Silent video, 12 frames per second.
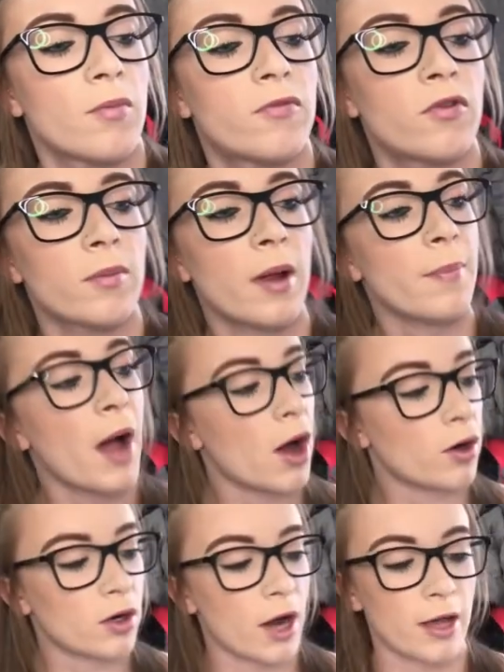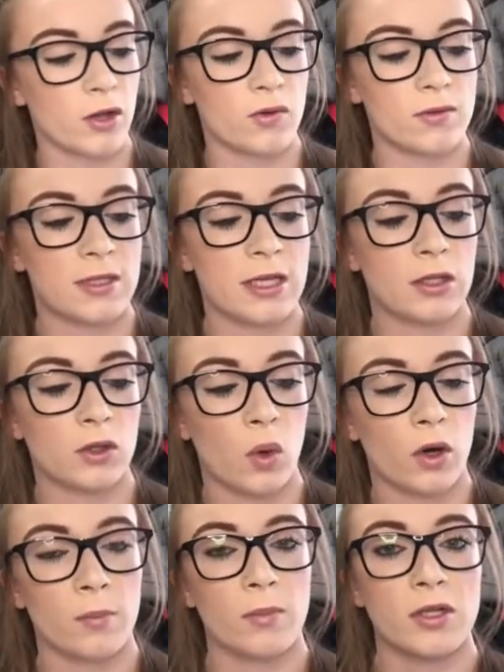For my powder, I use the
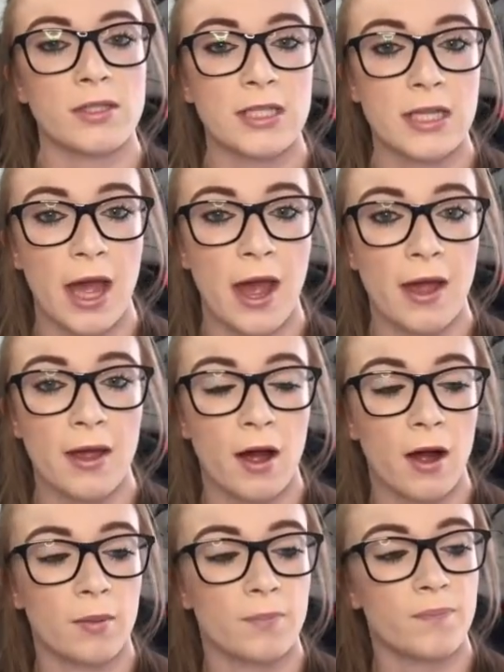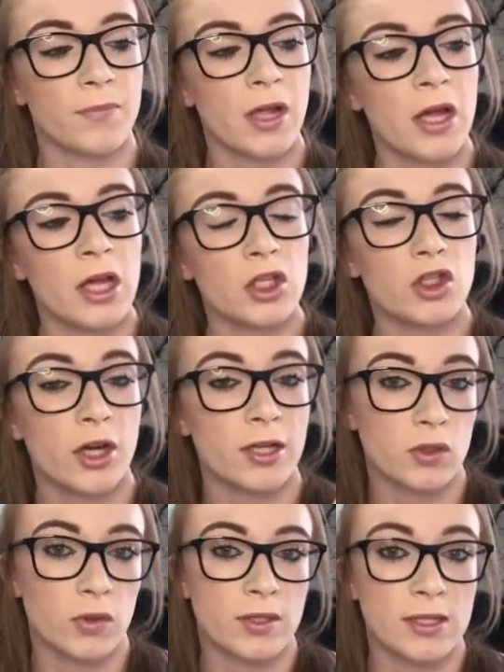Mercier
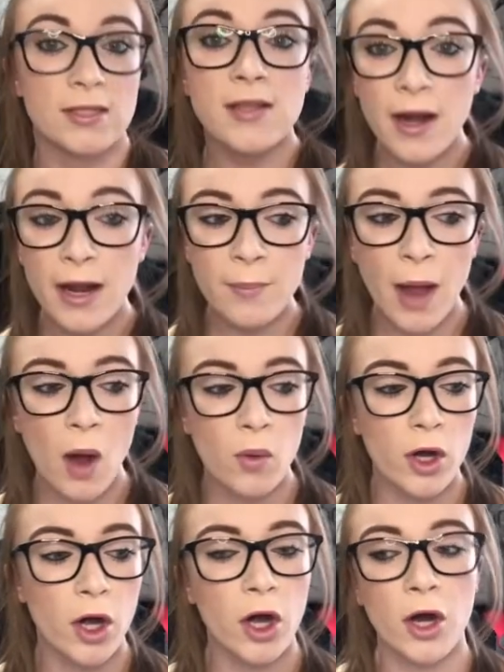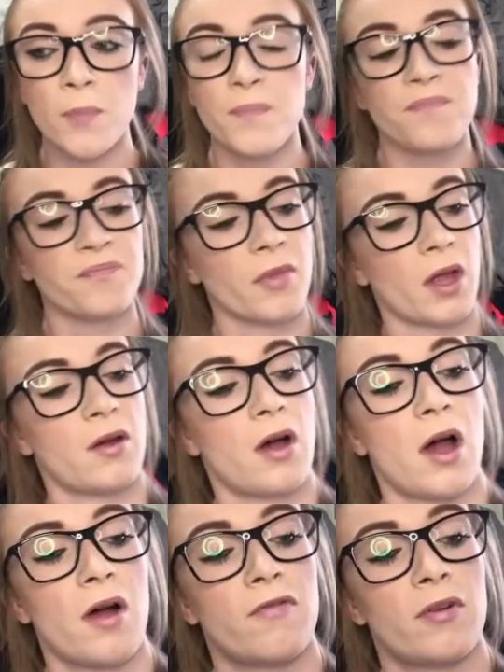translucent setting powder.
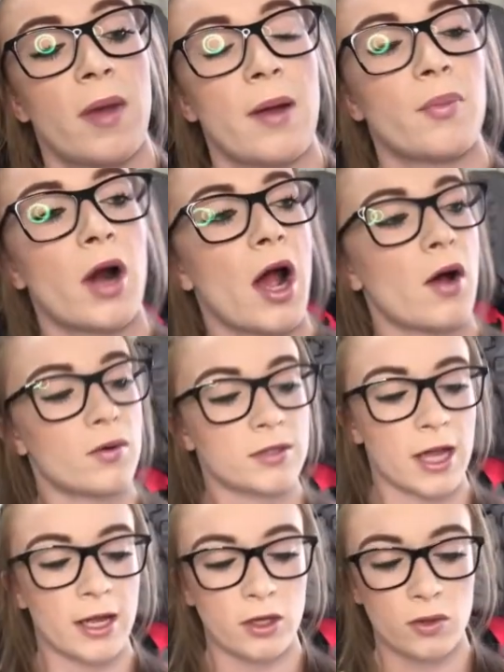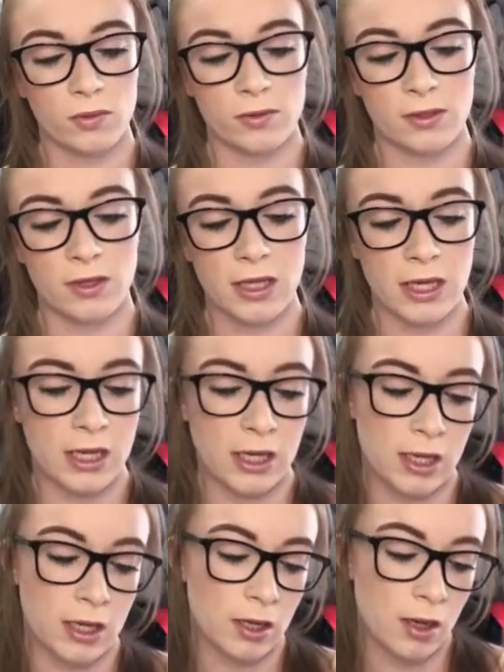For my brows, I used
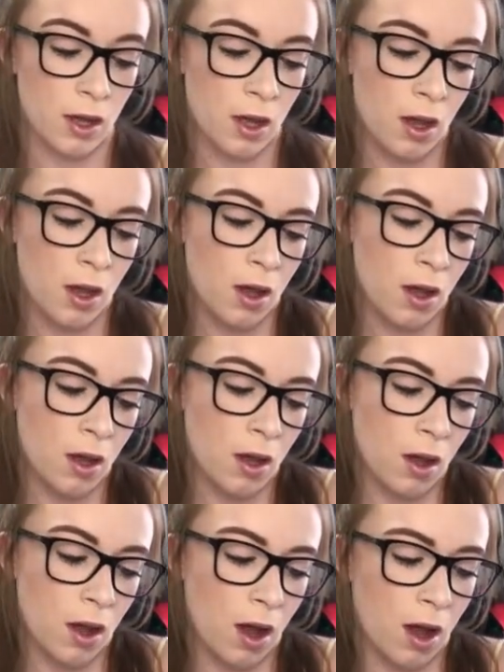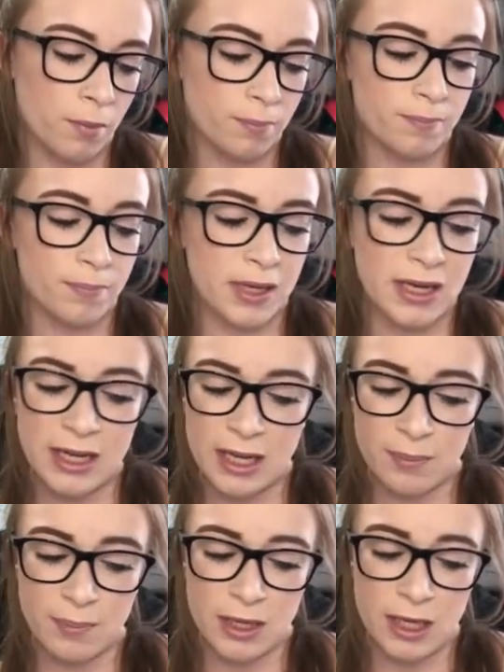the
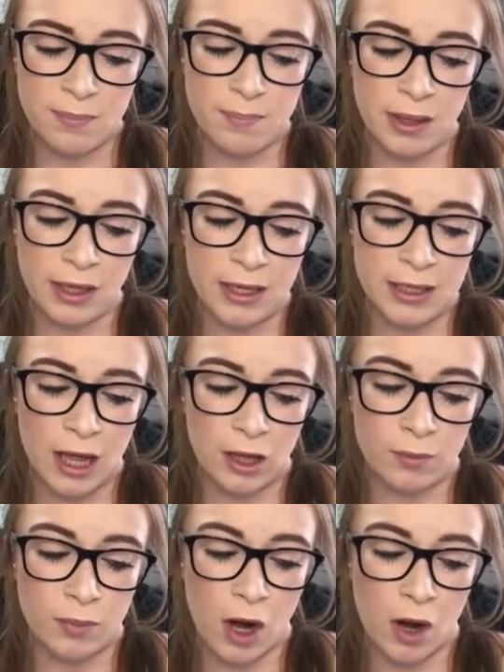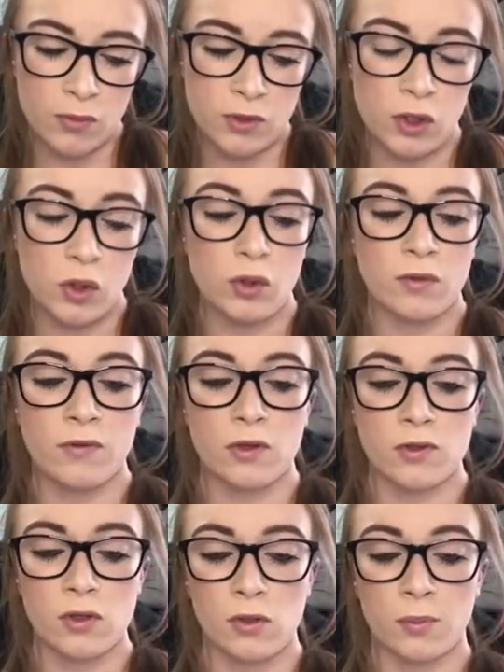BDB Billion Dollar Brows
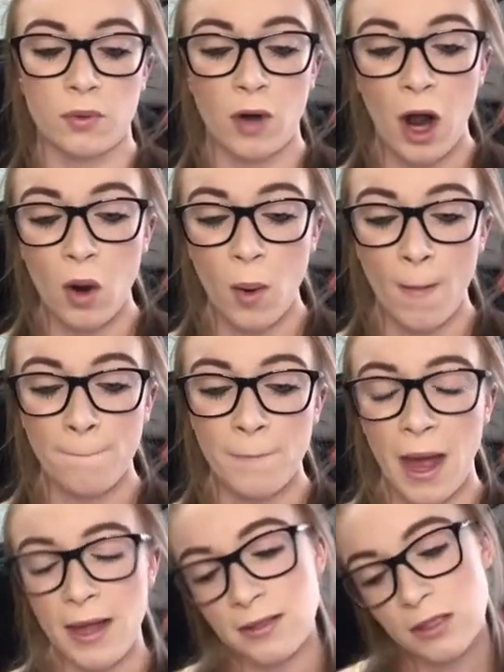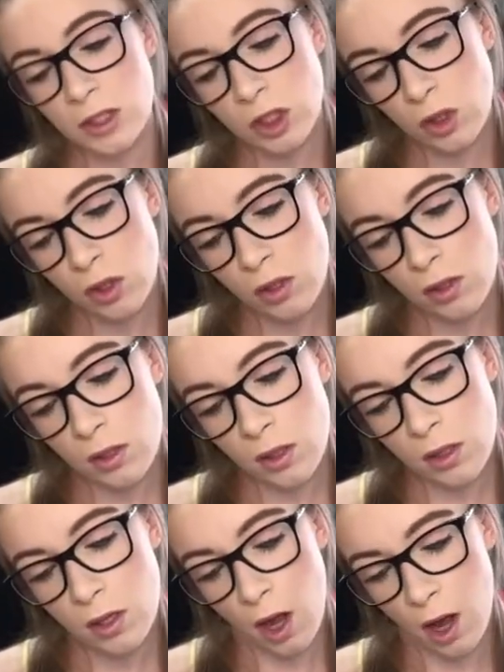Universal Brow
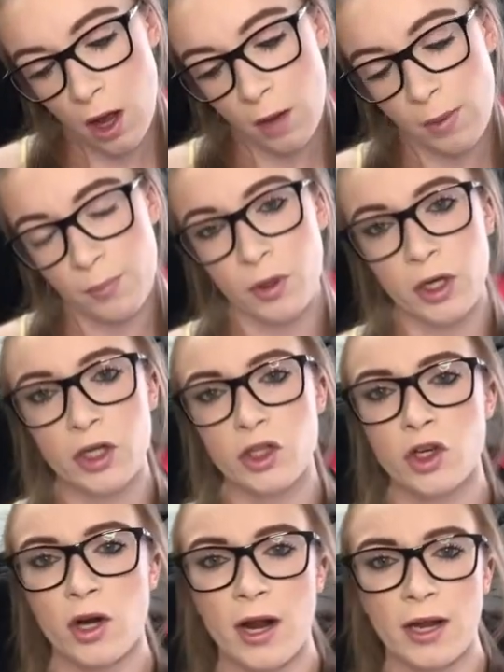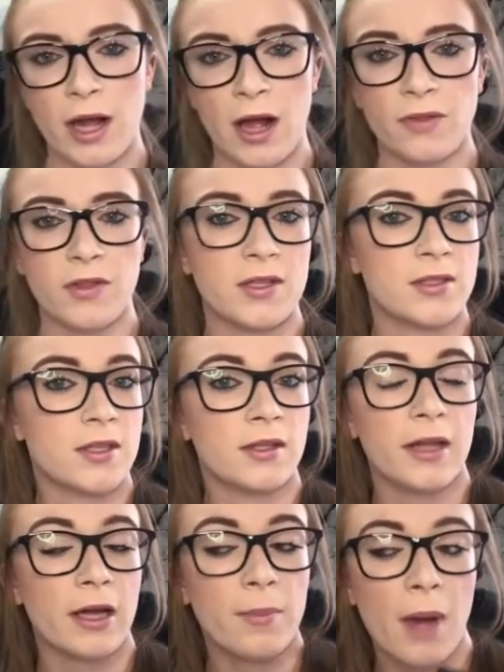Pencil. I'm pretty sure I got this
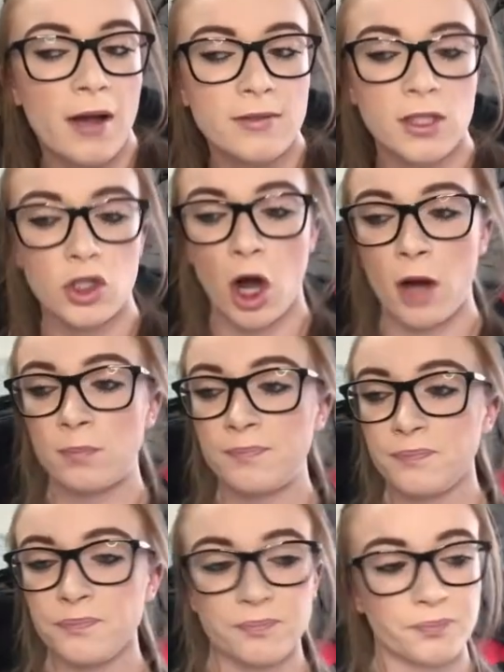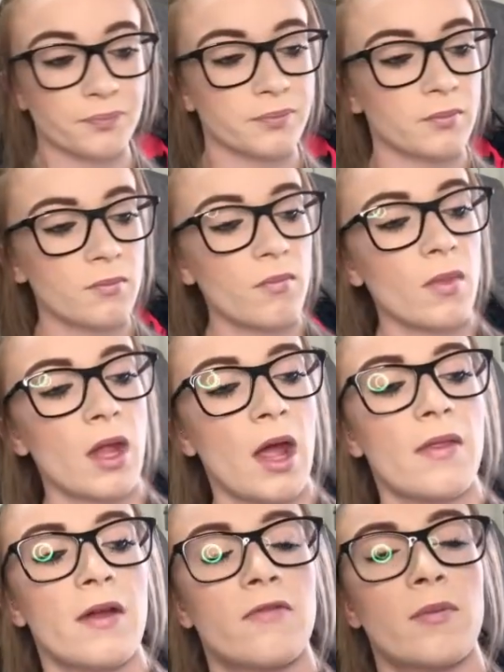in like a BoxyCharm.
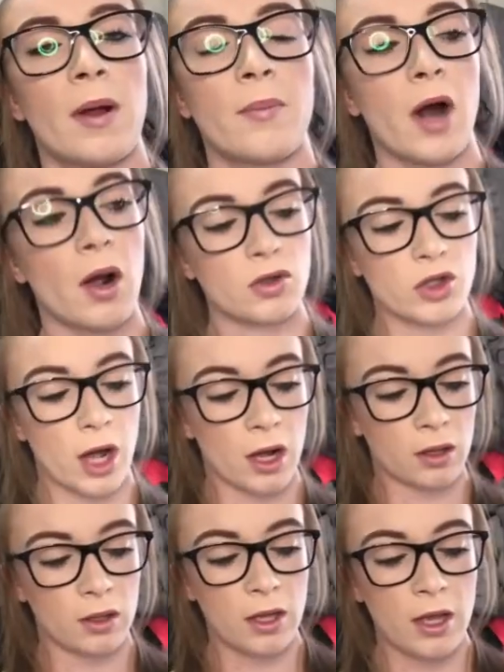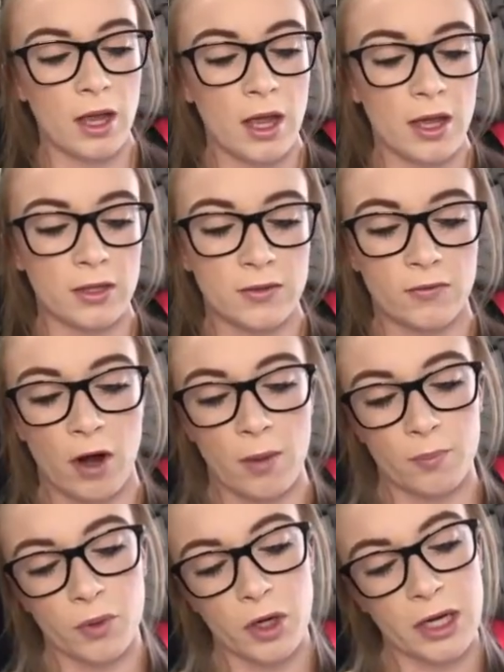And then for my brow gel is
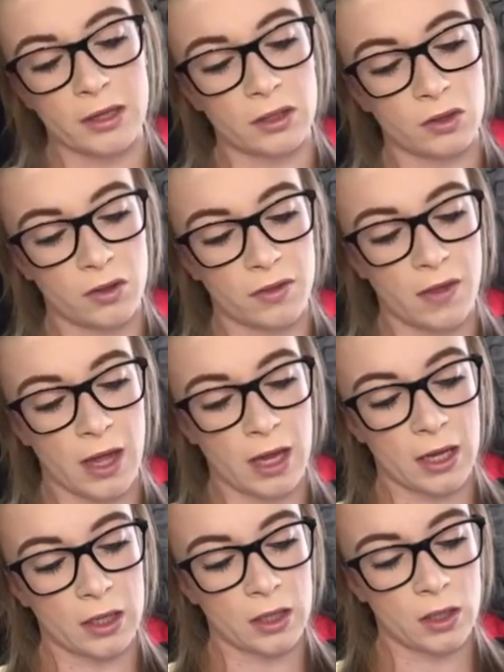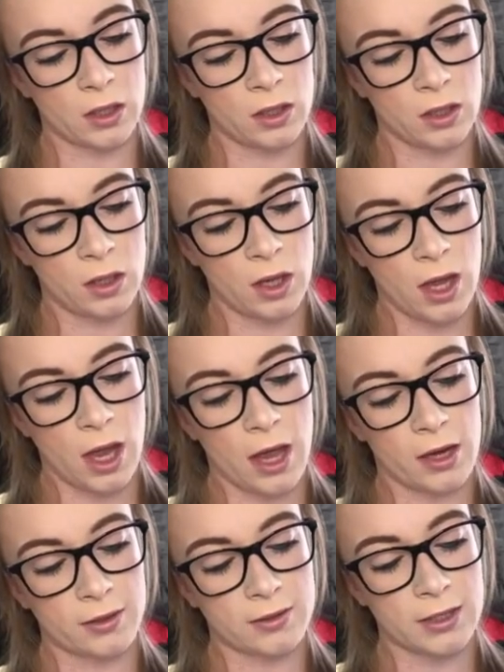from Pretty Little Thing,
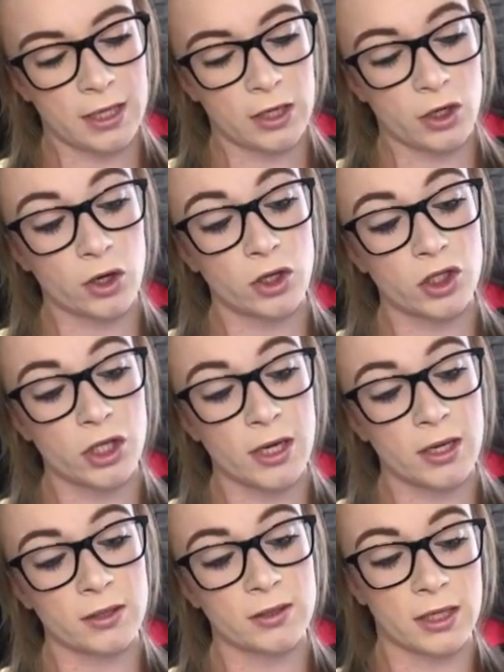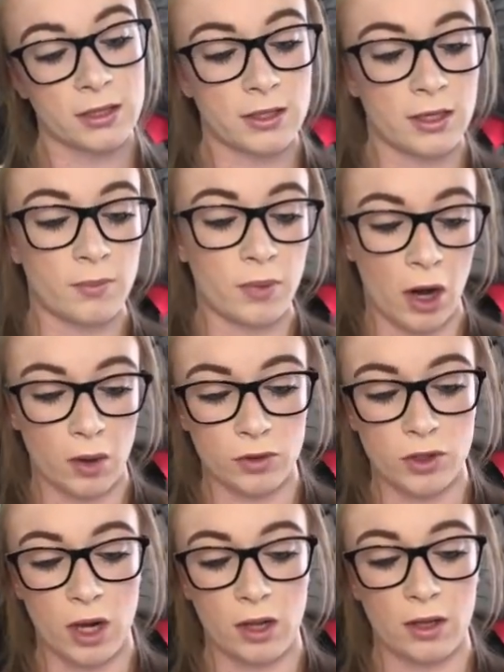and it's the Nourishing Tinted Brow
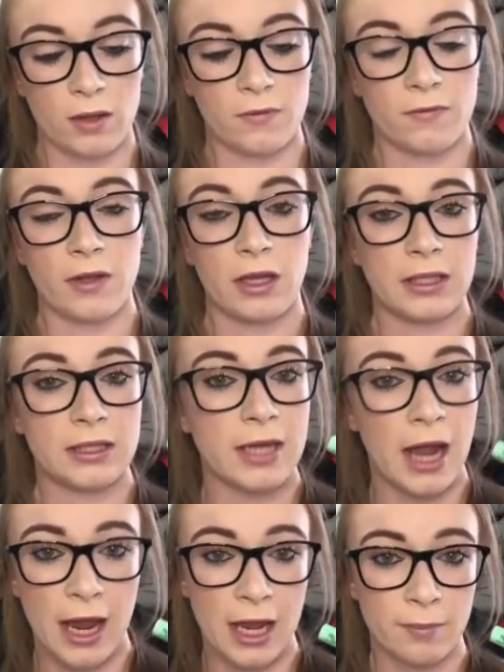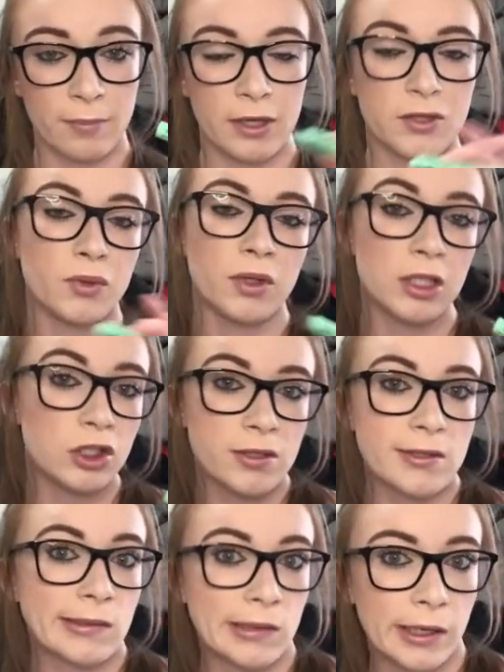Gel Fill and Tame, but it's really
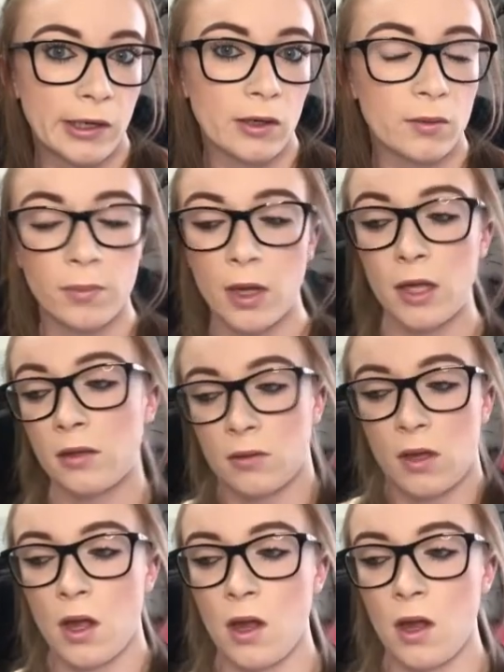just clear, but